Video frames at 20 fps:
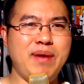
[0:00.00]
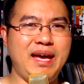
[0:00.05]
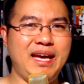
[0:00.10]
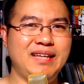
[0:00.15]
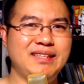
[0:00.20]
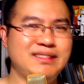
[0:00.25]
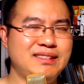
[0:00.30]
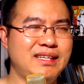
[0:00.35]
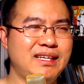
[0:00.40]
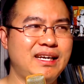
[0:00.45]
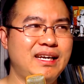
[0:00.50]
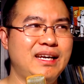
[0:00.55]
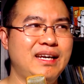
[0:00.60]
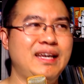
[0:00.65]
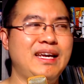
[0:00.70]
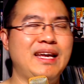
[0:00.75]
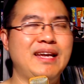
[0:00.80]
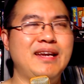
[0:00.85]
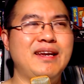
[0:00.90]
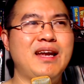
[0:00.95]

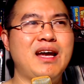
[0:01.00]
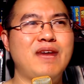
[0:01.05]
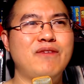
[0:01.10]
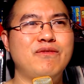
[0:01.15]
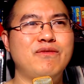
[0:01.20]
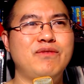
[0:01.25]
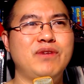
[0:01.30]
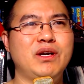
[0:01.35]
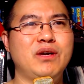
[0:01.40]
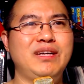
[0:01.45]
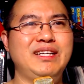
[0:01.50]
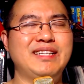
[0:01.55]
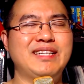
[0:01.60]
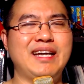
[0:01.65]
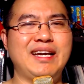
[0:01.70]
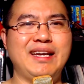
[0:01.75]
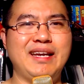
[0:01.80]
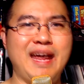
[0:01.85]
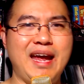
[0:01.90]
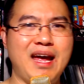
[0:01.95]
basic and not
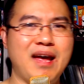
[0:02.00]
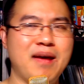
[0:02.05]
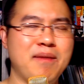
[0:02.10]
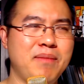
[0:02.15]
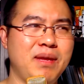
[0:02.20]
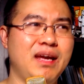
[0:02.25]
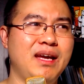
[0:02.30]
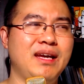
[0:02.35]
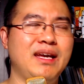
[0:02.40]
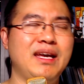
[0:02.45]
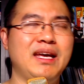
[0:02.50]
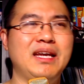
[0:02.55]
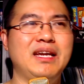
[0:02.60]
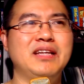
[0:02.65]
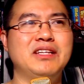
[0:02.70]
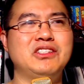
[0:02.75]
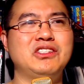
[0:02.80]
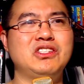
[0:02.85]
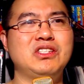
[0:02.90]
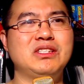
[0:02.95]
very dynamic
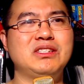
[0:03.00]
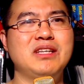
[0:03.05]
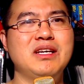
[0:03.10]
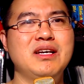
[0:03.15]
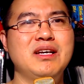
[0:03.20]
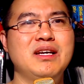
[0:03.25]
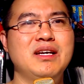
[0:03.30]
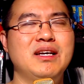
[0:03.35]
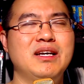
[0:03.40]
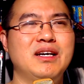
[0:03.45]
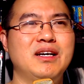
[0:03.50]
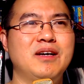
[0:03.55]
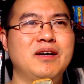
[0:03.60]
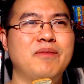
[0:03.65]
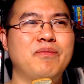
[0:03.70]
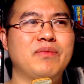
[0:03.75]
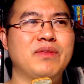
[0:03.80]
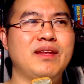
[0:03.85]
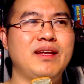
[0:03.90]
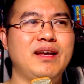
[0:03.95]
and it's just
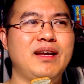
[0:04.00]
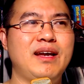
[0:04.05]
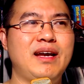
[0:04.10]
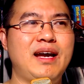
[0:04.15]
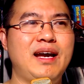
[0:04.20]
um,